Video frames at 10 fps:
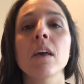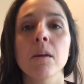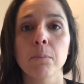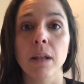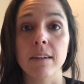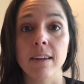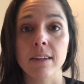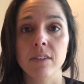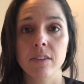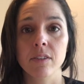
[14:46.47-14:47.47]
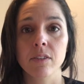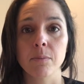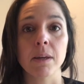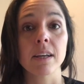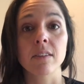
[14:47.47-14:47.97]
blood tests
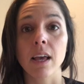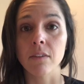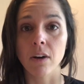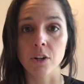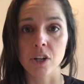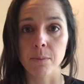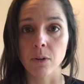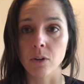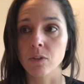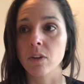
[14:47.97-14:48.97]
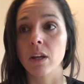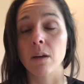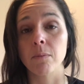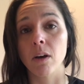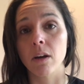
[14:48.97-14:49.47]
because I have Hashimoto's and
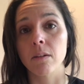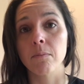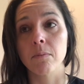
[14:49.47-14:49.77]
I'm not